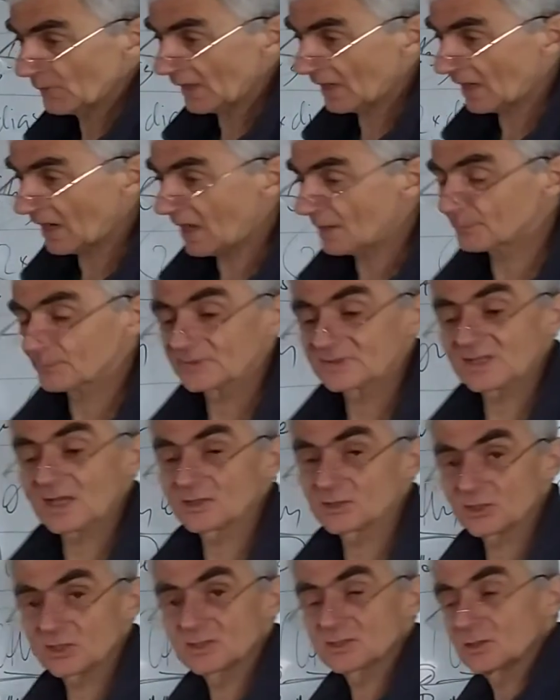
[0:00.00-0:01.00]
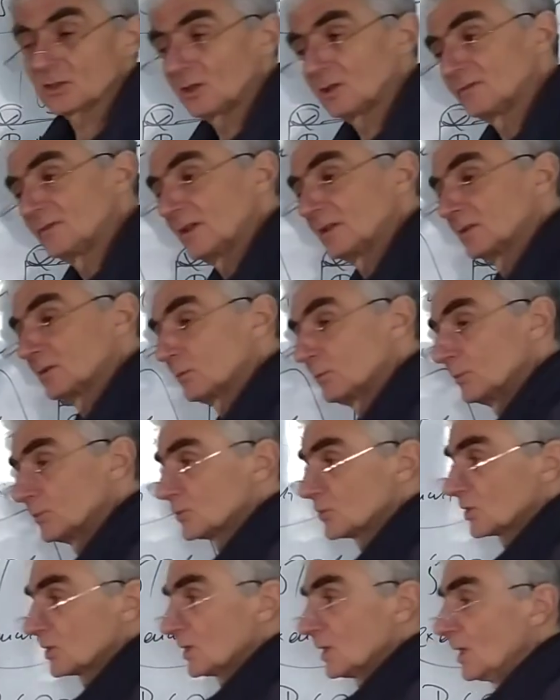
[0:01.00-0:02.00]
pick up such a solvent
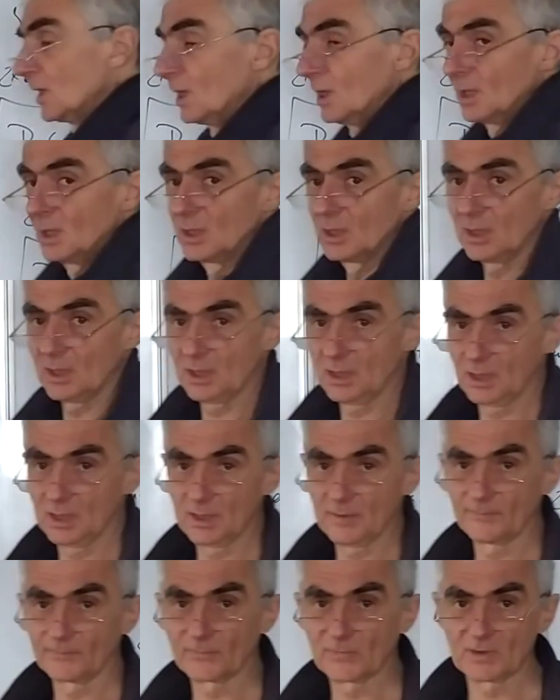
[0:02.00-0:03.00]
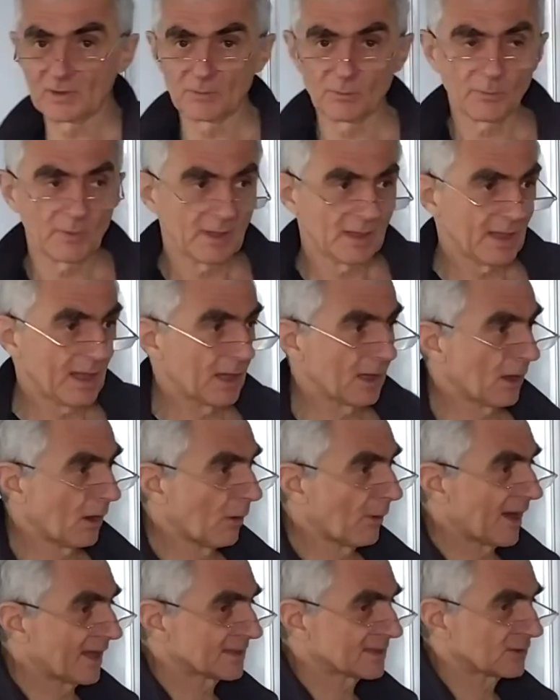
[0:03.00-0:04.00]
which will
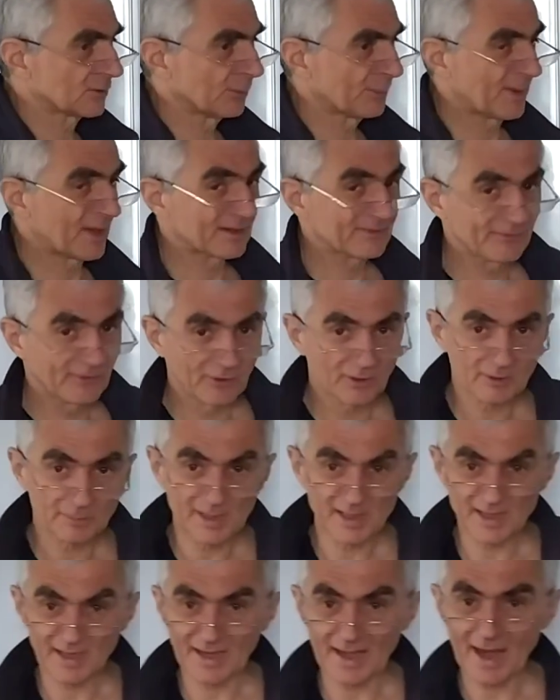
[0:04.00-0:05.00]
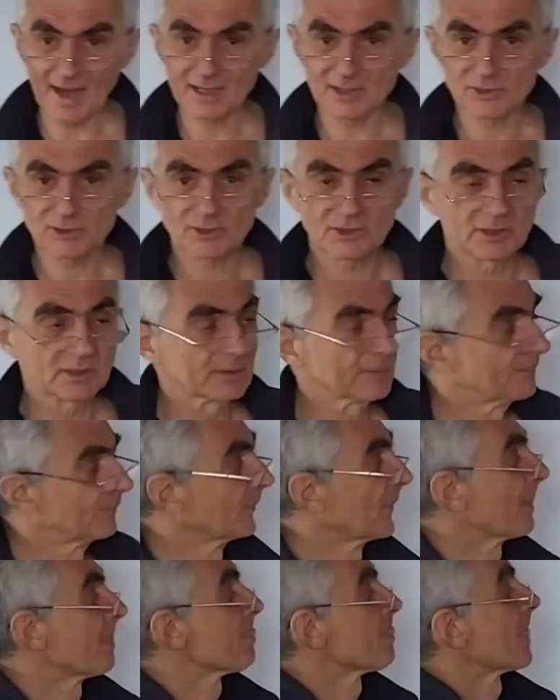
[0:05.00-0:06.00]
allow us to perform a reaction
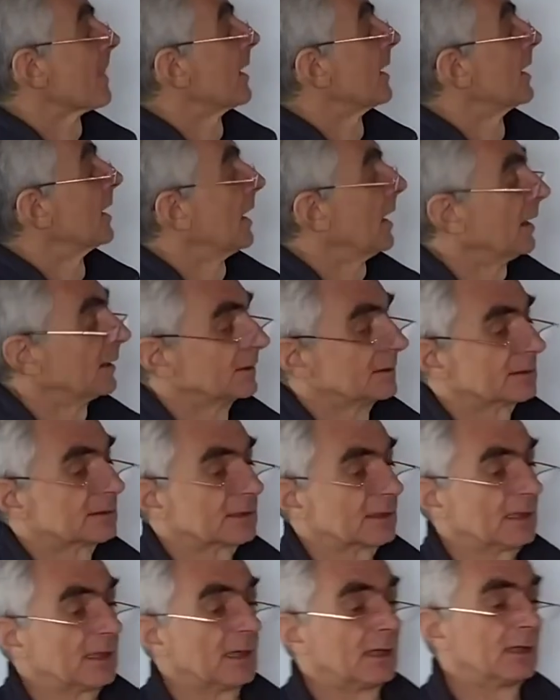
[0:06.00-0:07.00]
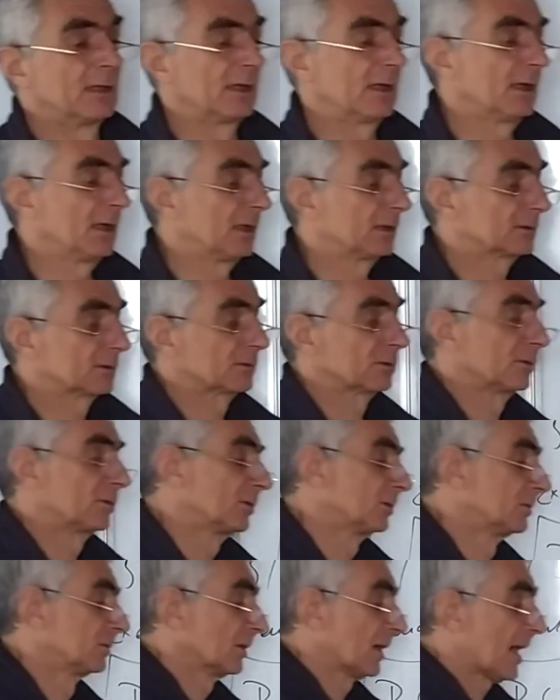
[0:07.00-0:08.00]
and
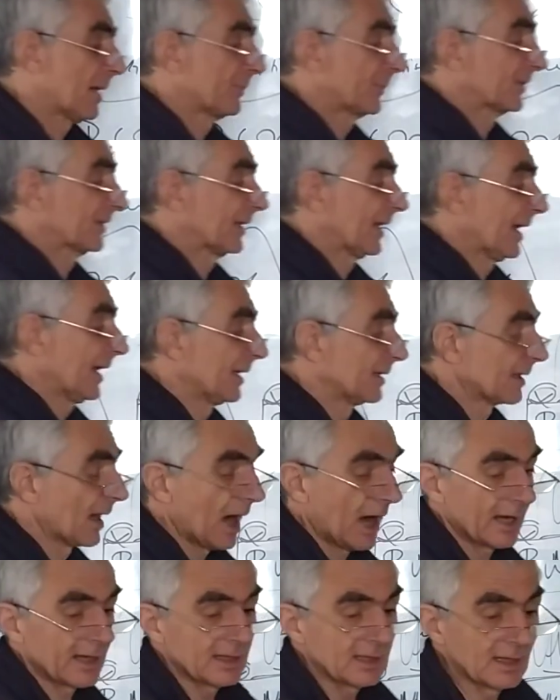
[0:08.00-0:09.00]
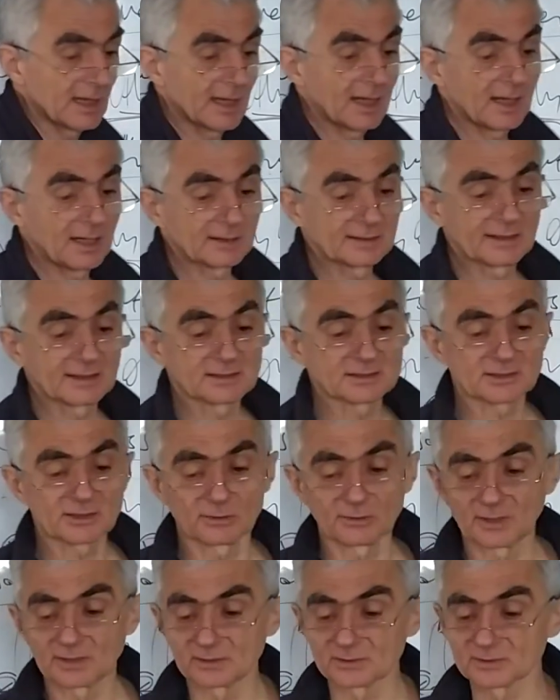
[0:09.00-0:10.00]
to obtain high yield and
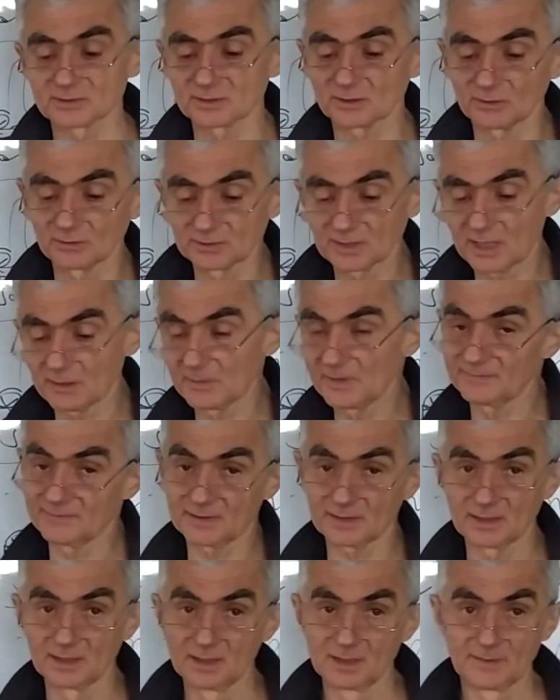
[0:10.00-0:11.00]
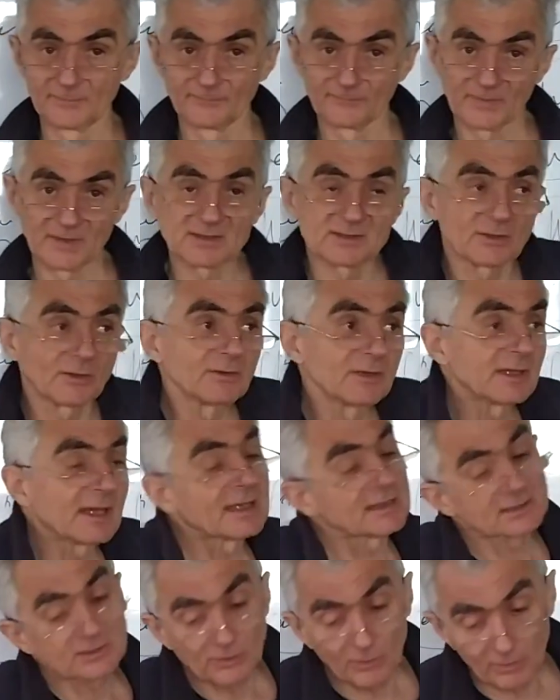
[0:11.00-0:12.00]
so on and so on. However, it's only
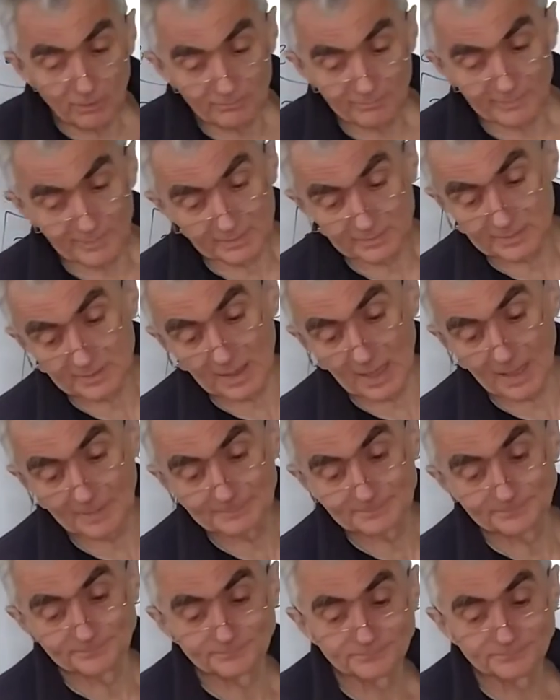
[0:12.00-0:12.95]
a solvent, yeah.